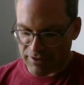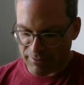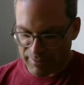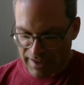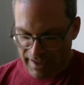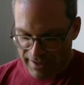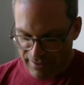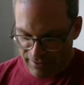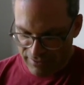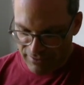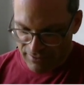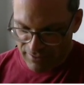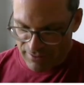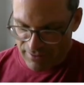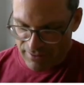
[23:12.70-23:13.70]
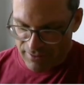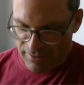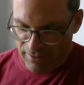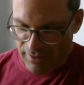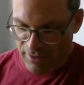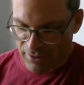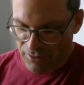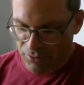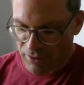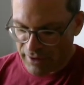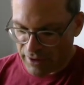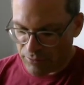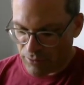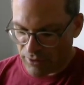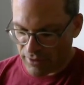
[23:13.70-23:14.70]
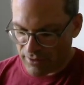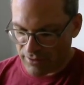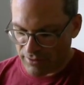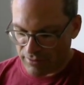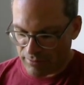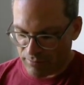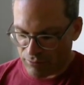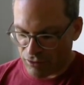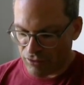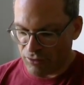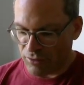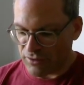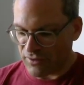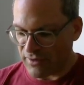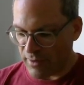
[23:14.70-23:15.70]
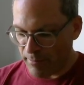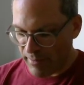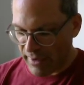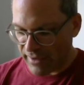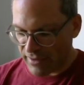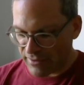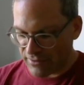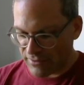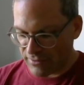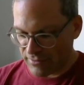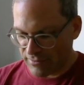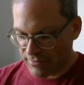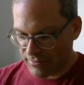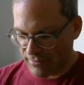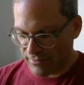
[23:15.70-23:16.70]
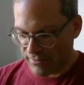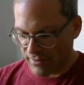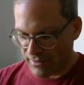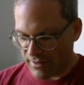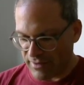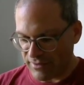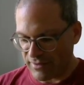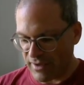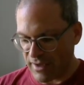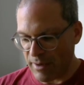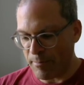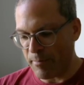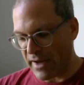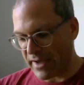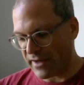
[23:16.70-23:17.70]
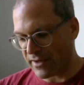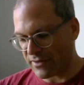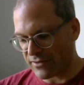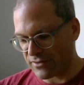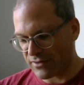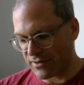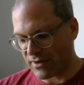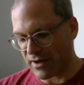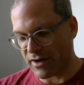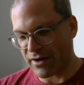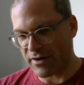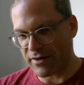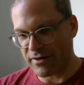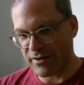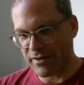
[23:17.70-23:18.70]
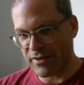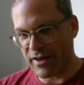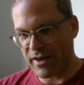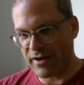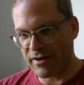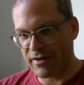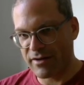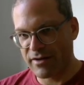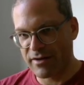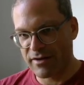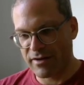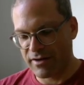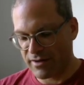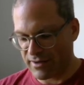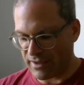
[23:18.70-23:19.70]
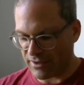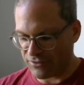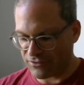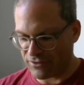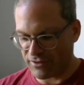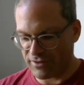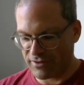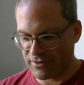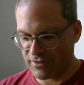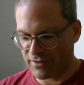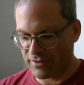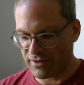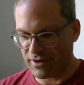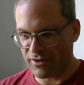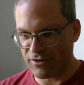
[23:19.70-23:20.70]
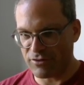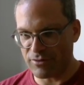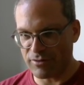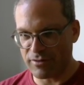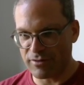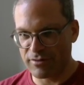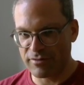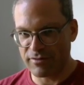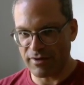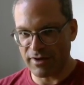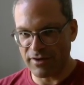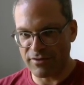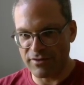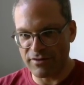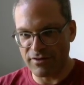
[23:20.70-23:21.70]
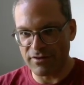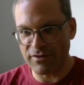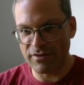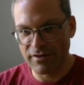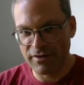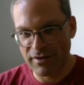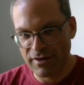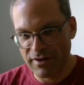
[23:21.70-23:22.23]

line is neural network produces embeddings. These embeddings are then clustered into instances.